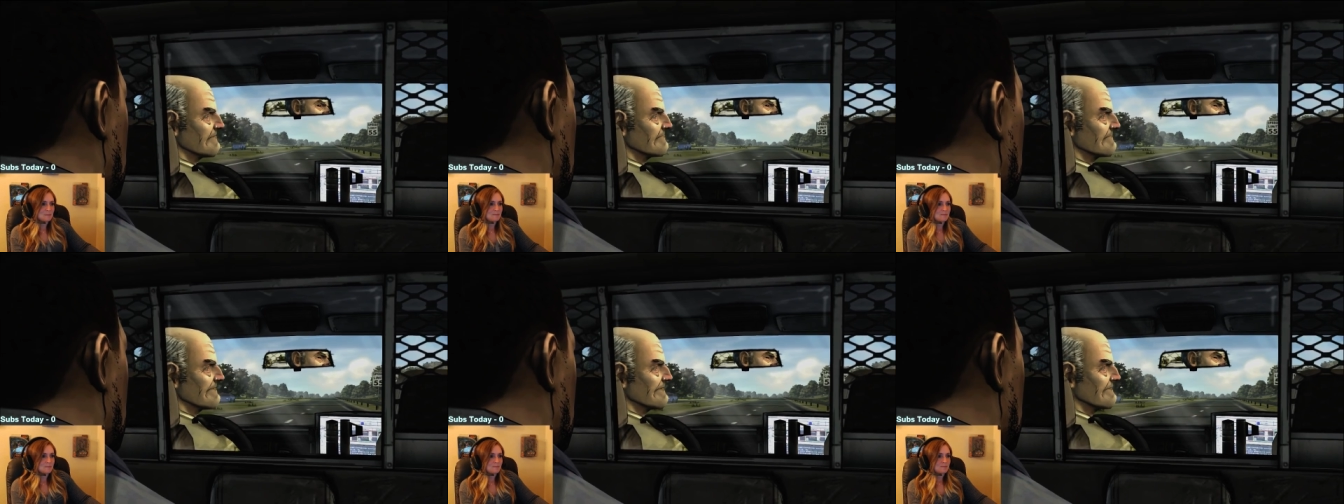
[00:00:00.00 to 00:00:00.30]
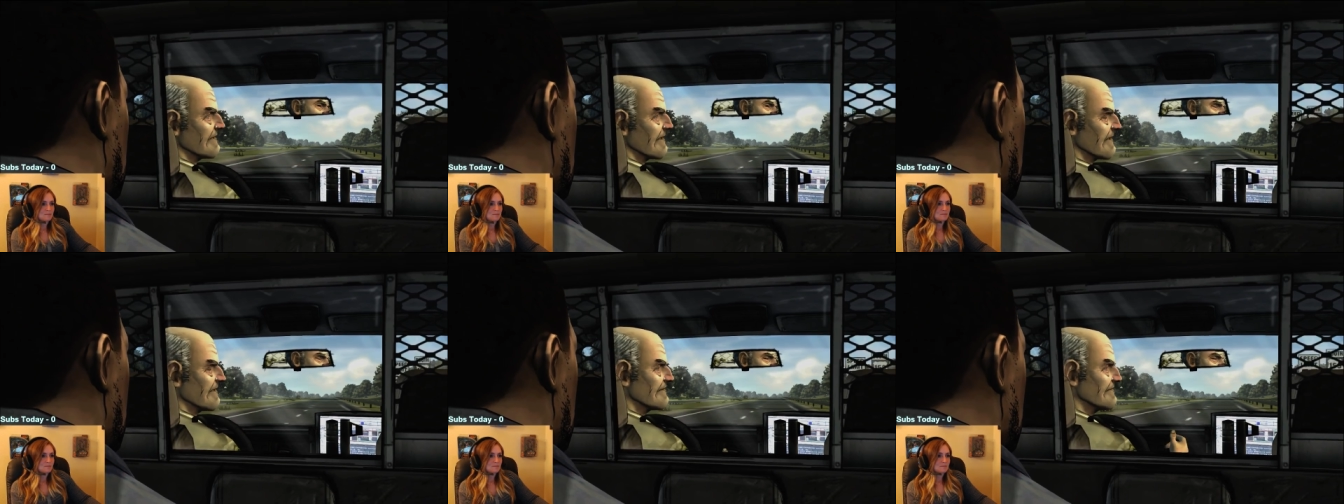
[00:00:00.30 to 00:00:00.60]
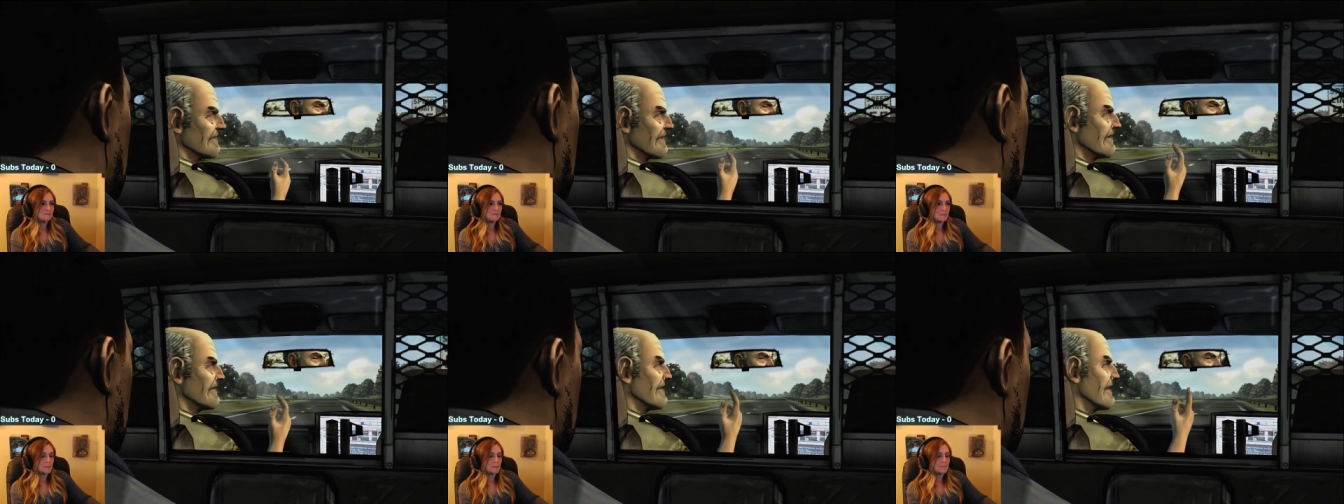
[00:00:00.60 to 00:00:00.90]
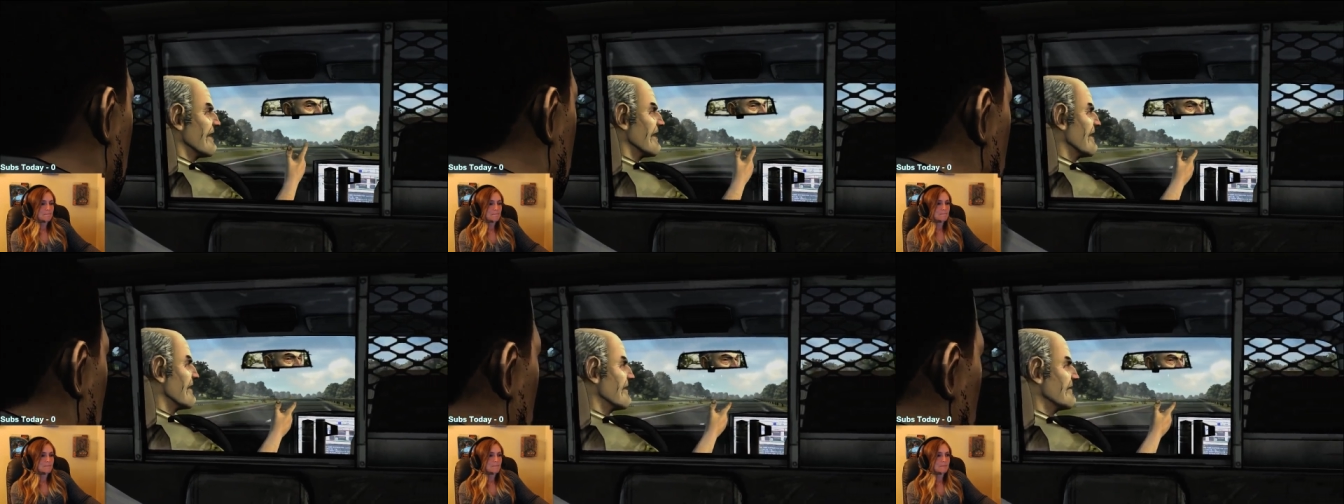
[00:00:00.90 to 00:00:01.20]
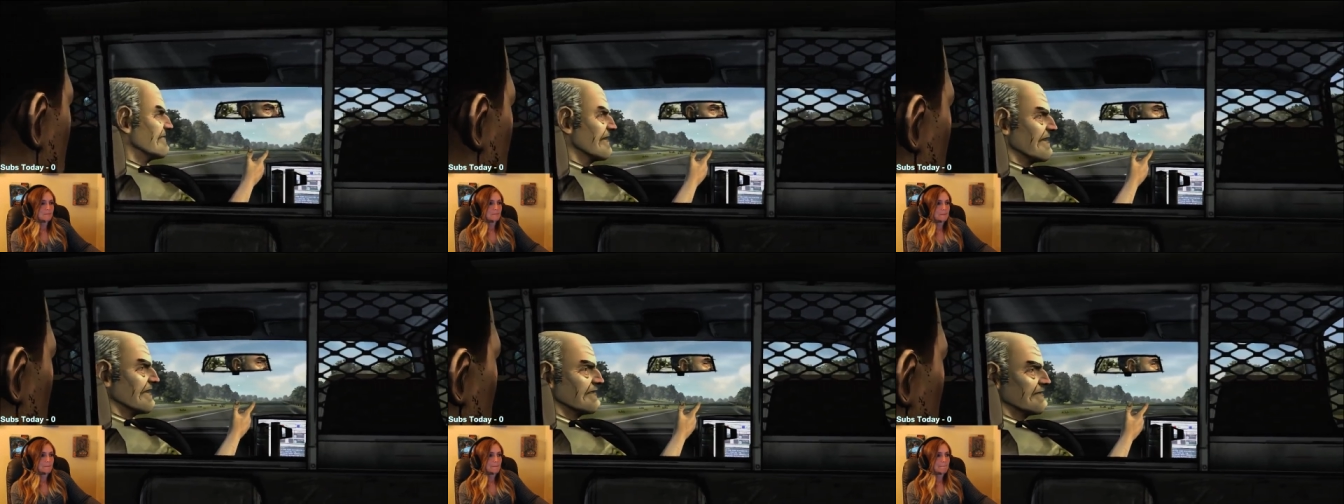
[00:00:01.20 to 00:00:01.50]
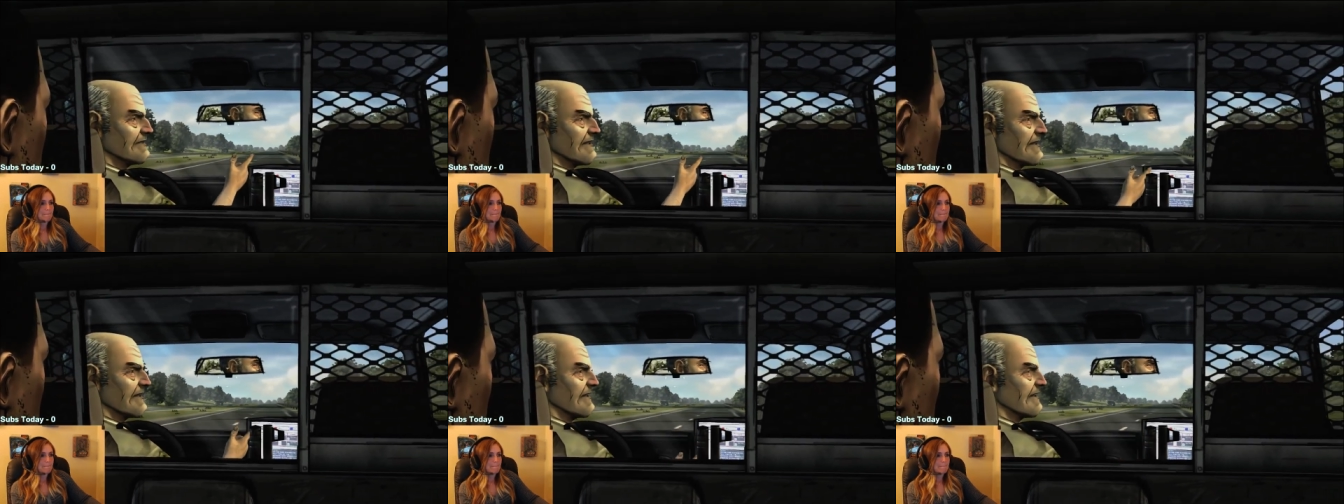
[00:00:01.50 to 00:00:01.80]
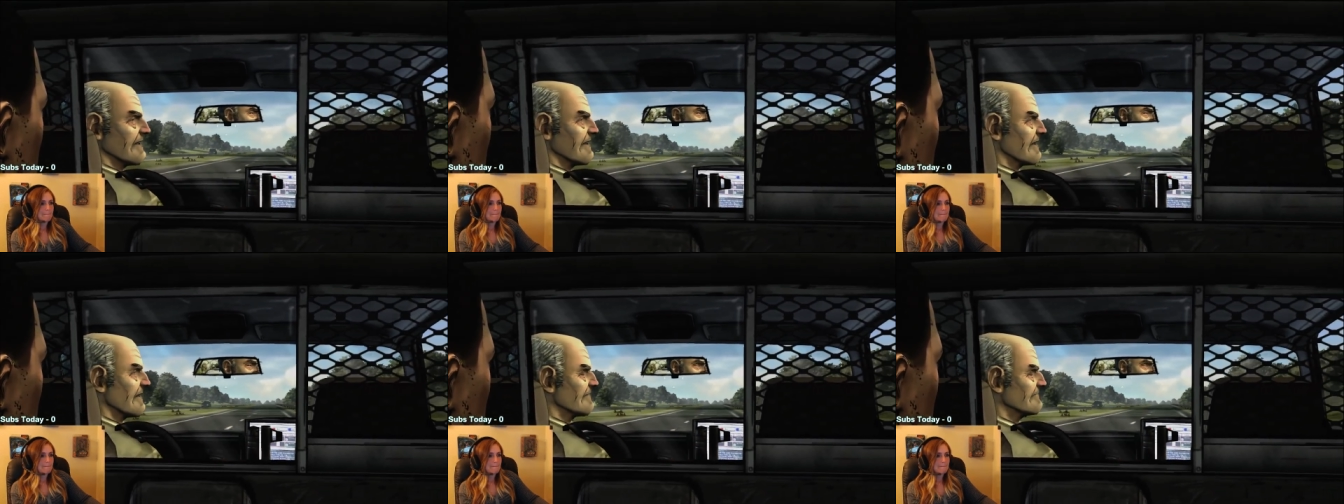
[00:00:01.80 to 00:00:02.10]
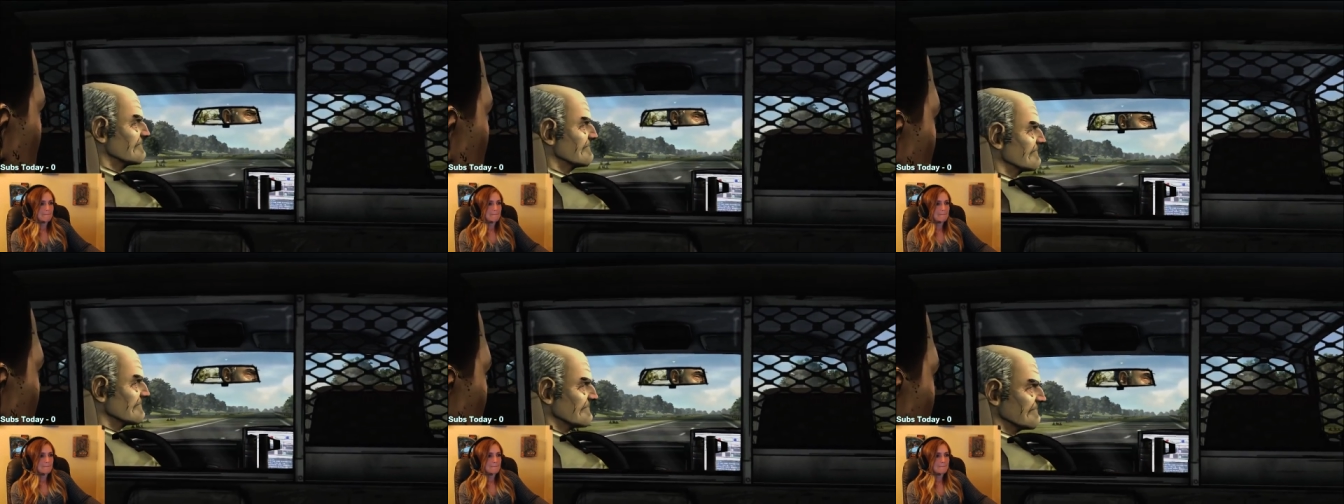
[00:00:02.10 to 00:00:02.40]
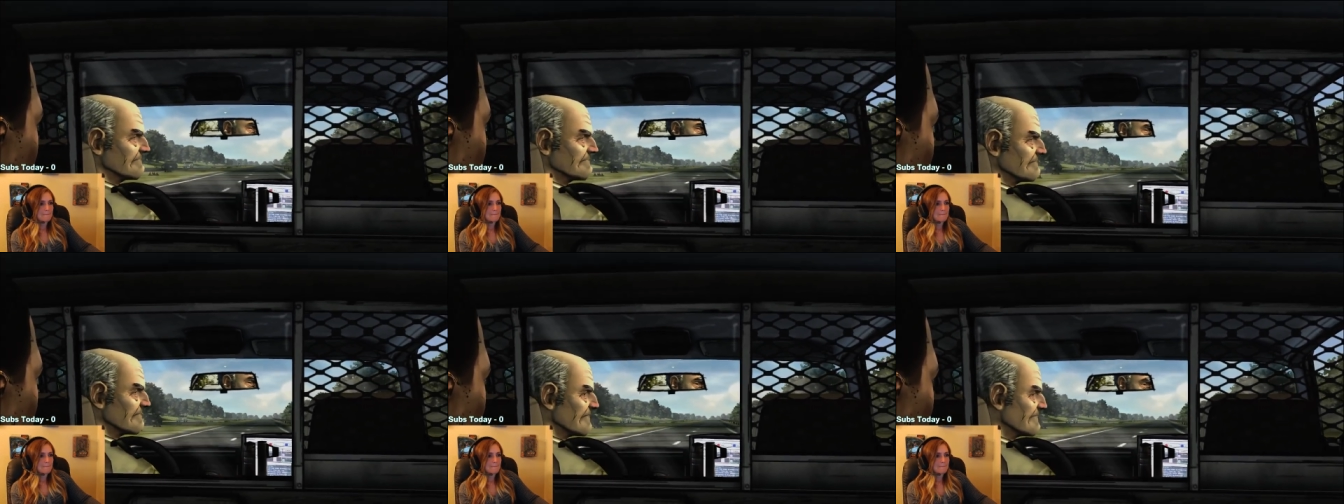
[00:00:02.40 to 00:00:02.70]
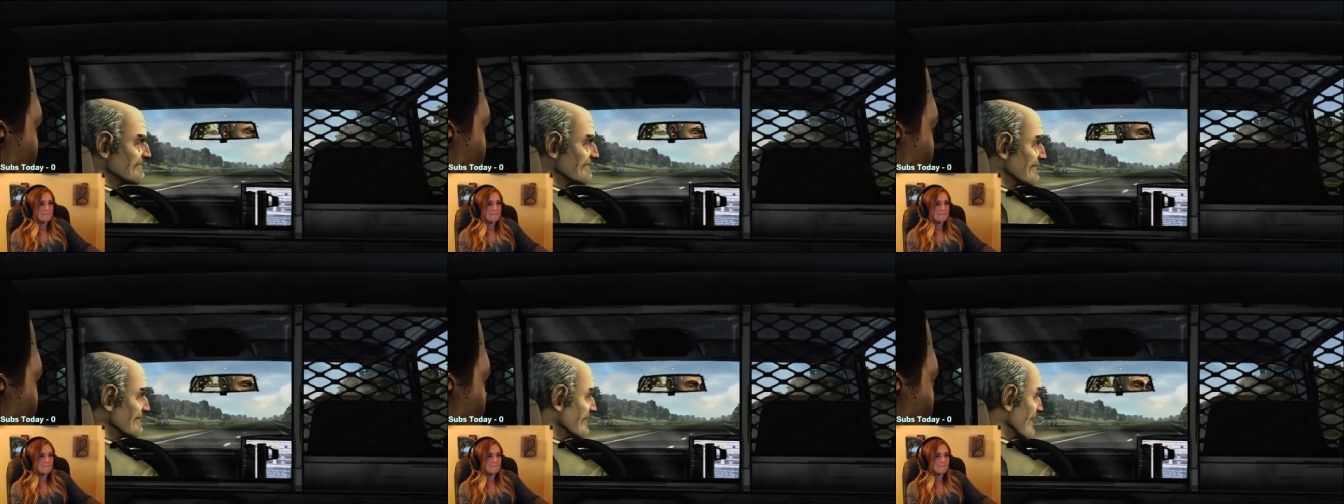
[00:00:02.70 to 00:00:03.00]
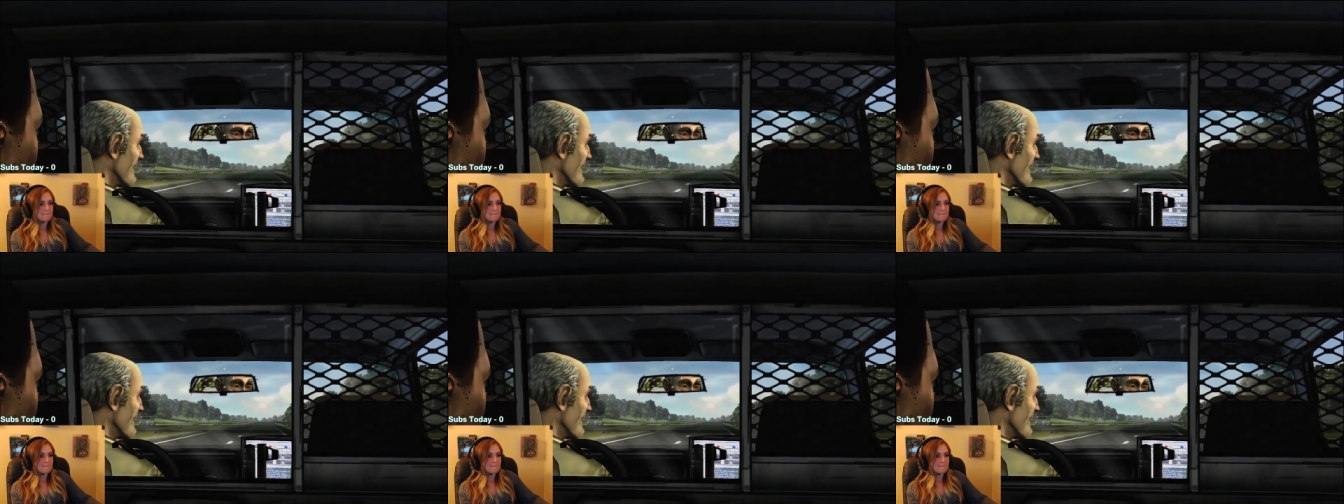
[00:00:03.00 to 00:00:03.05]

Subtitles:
and I'll be forced to zap him otherwise. So he